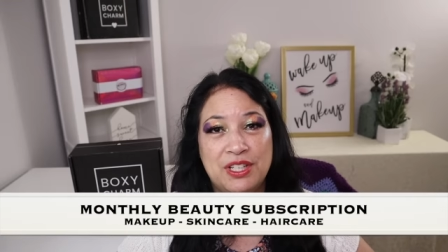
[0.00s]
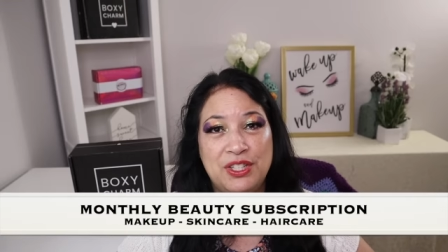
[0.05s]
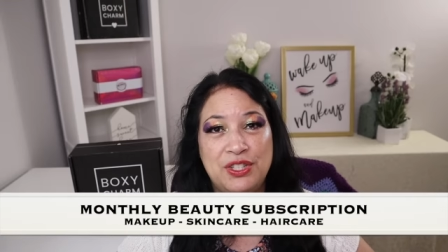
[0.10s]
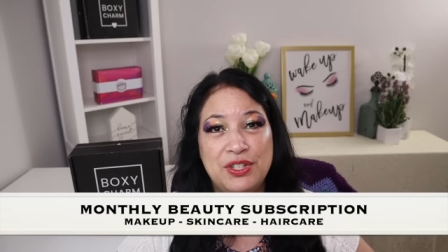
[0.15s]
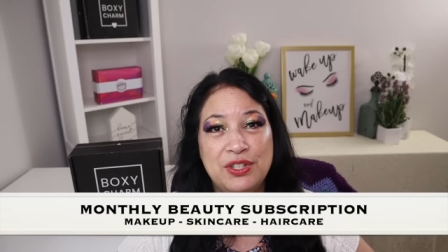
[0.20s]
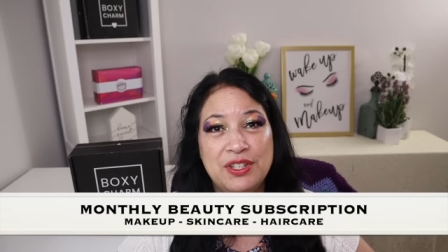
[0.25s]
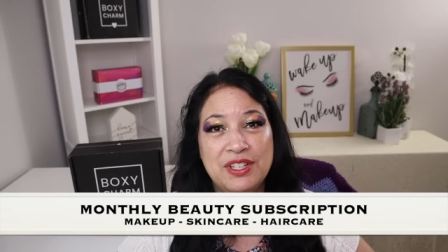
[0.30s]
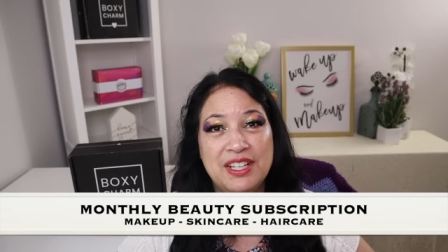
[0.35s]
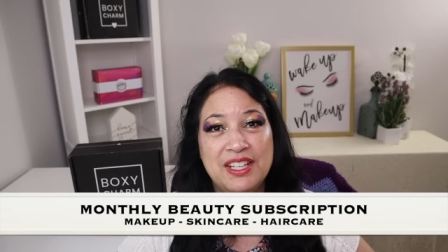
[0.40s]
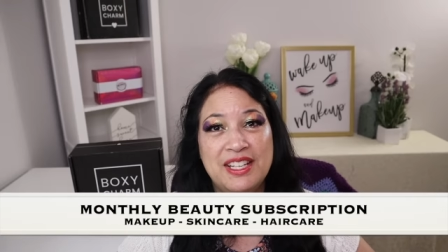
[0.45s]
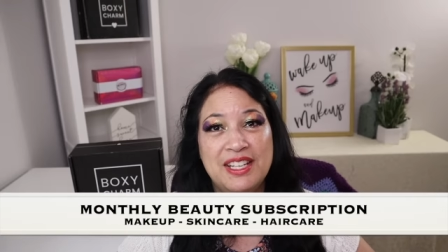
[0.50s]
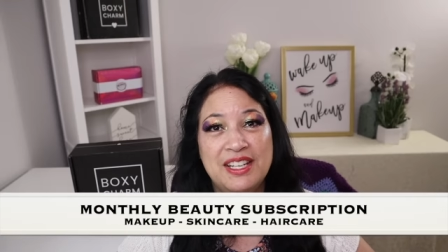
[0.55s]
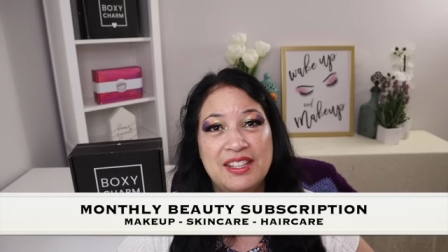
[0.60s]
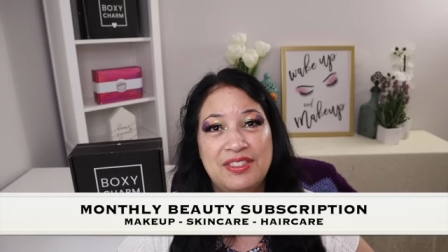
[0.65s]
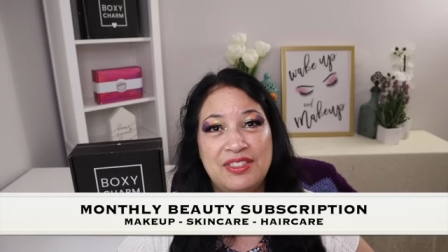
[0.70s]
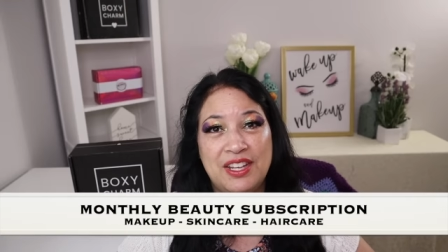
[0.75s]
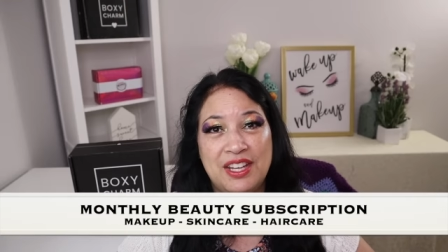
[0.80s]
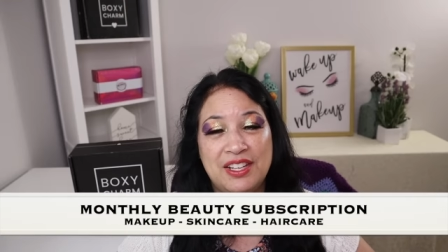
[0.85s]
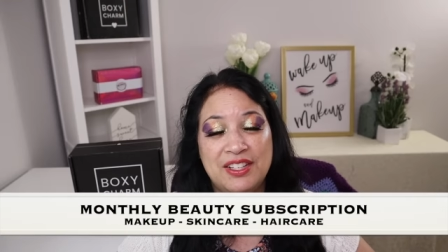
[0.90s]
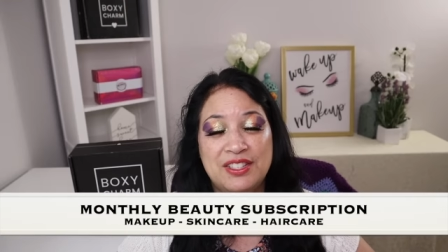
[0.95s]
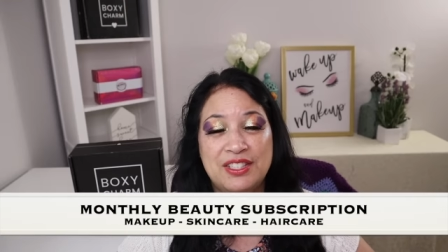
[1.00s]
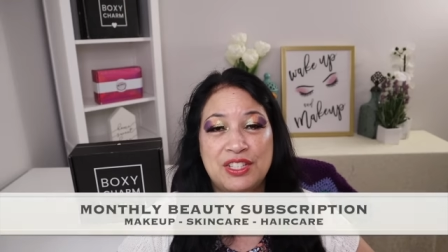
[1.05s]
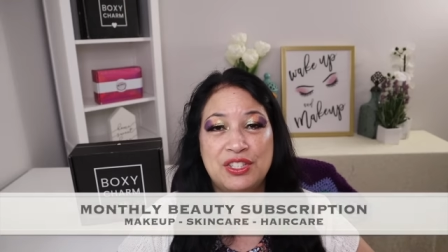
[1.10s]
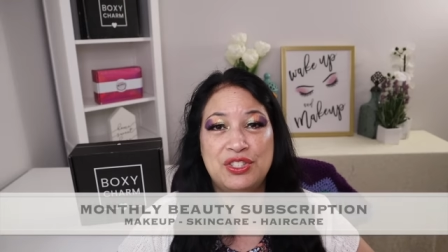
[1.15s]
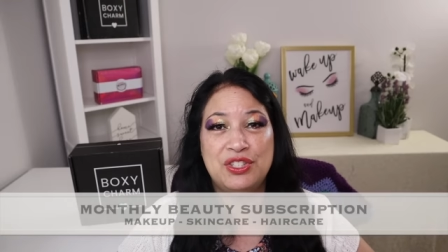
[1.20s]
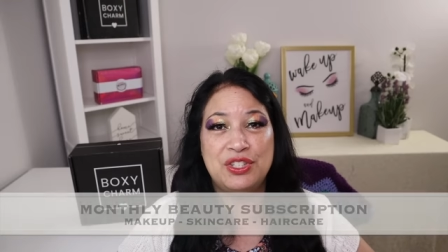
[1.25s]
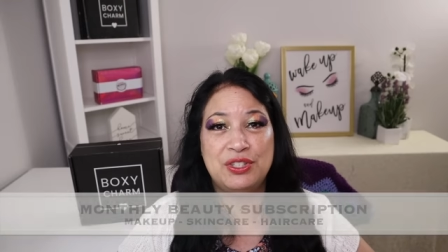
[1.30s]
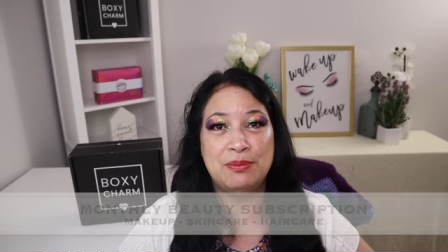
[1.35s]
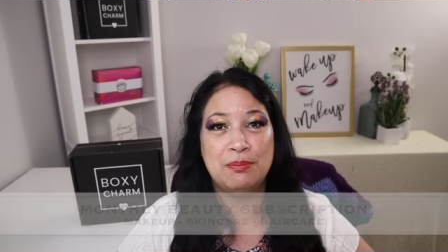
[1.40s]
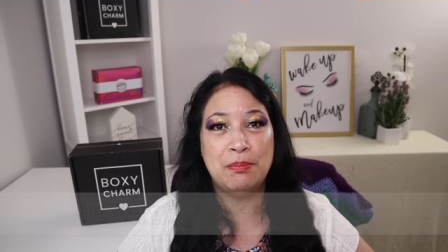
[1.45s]
and you can get things
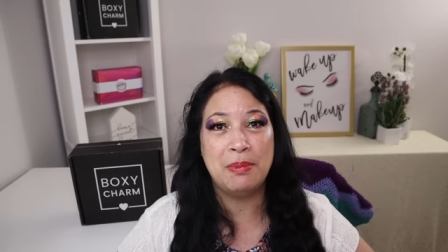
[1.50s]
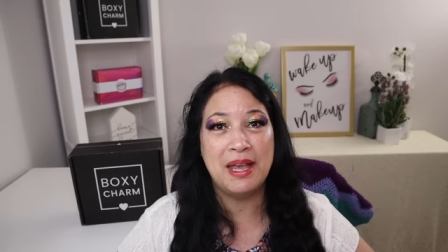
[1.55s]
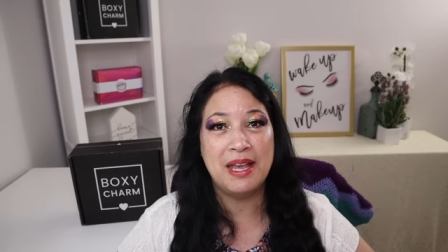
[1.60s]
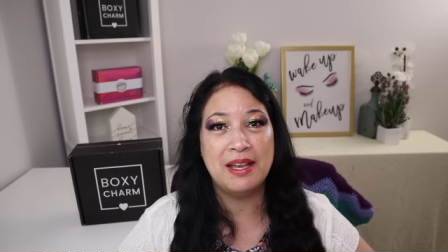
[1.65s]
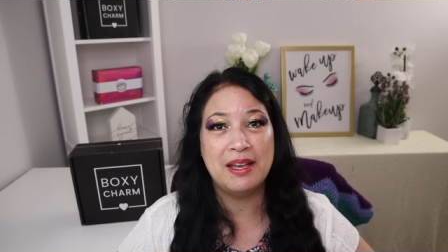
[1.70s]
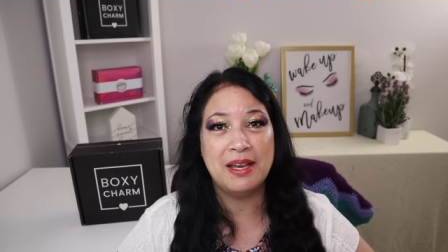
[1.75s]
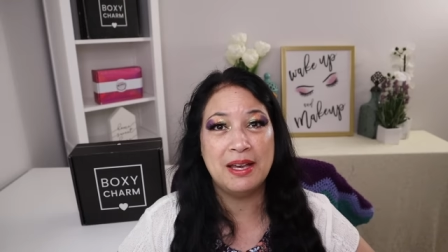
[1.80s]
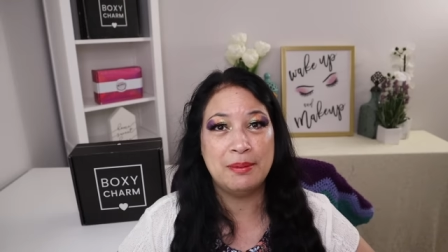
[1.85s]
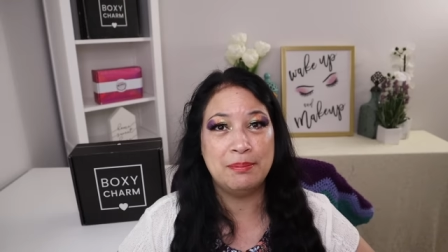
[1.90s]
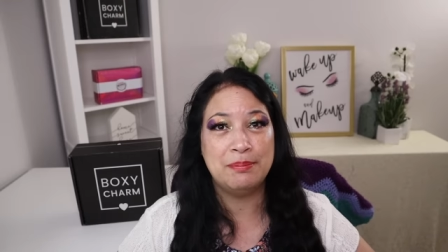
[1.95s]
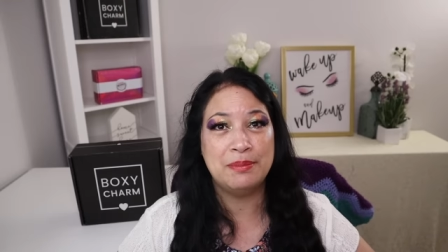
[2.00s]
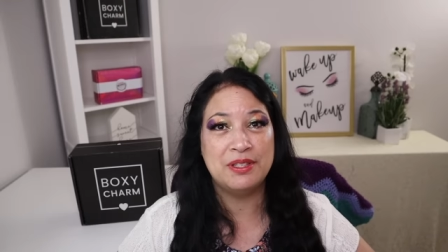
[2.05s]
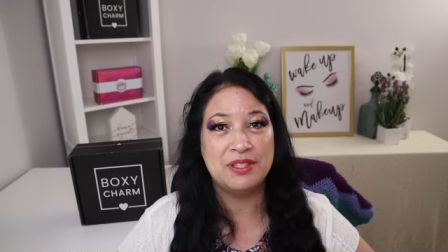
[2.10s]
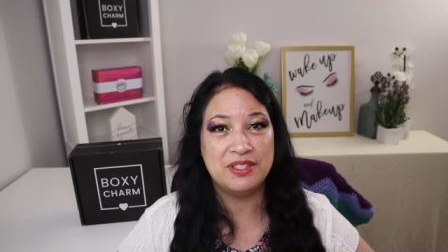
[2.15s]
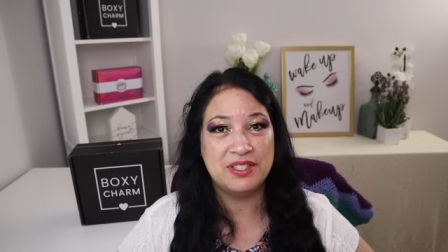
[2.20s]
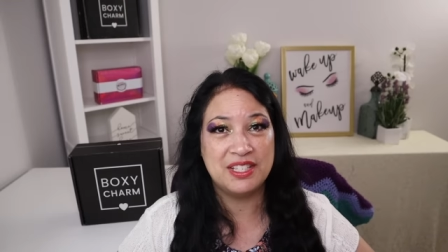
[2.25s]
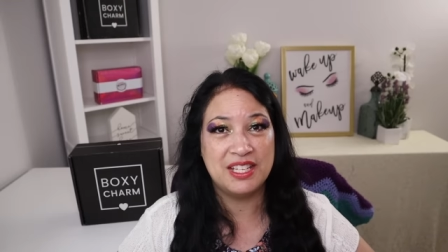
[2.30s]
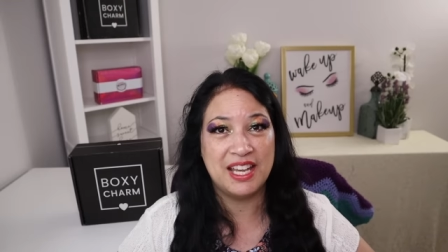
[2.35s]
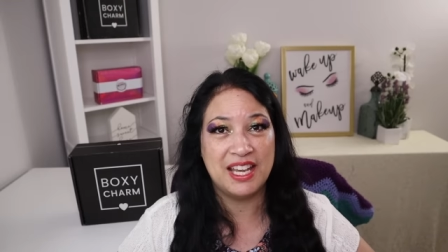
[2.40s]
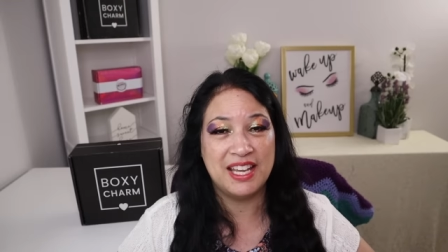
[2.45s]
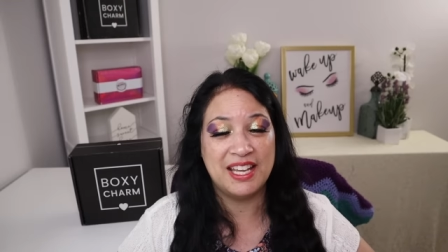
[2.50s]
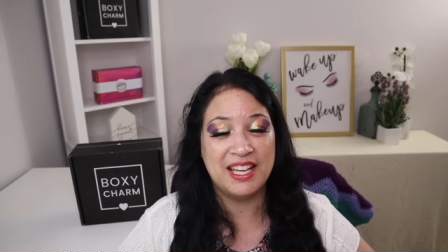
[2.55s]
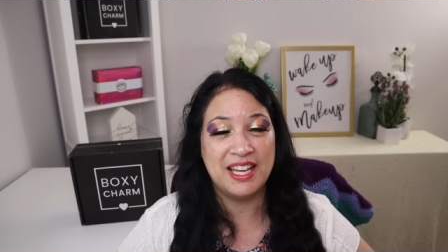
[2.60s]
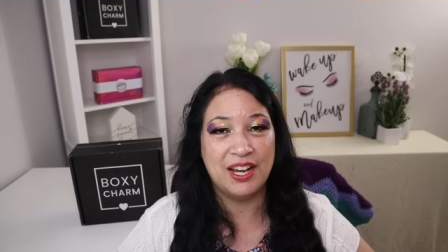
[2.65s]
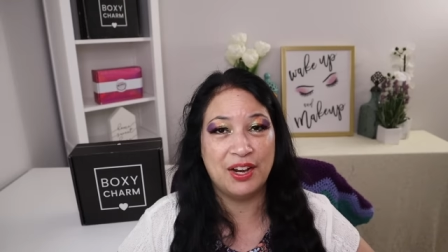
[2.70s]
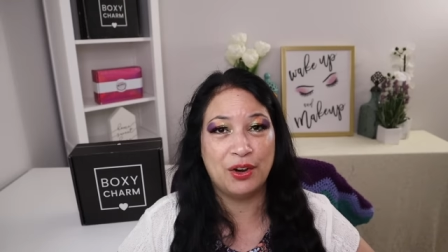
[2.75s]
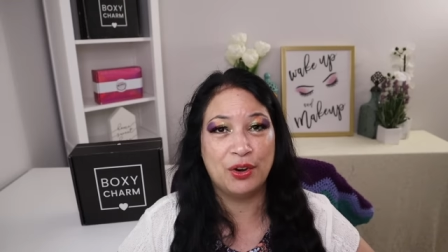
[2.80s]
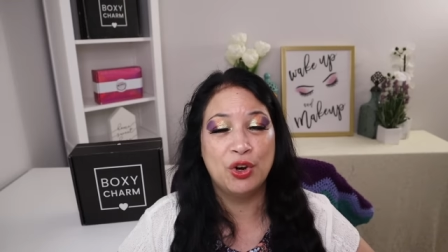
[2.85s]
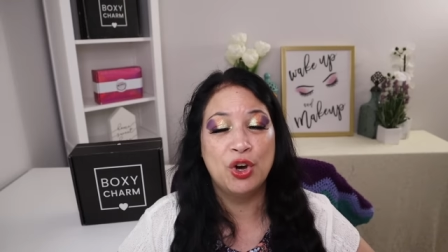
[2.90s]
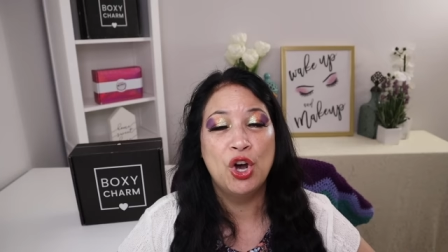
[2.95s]
such as makeup,
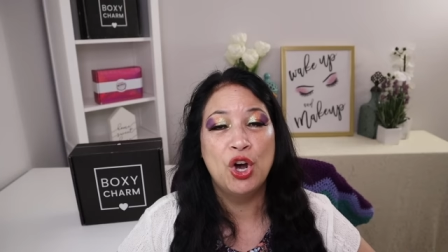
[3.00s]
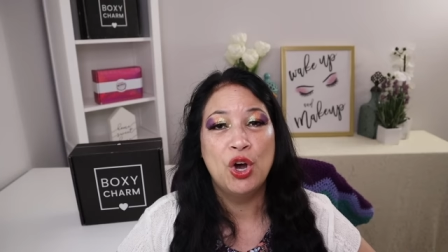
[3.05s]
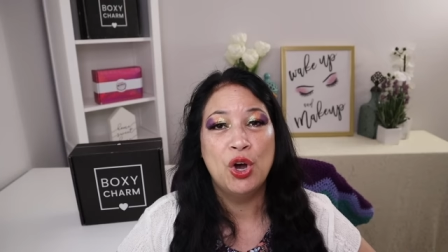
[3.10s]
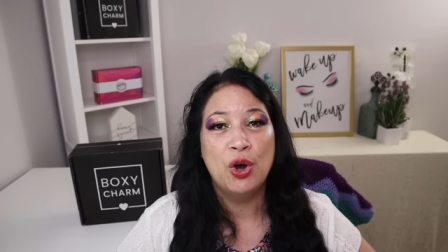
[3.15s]
skincare,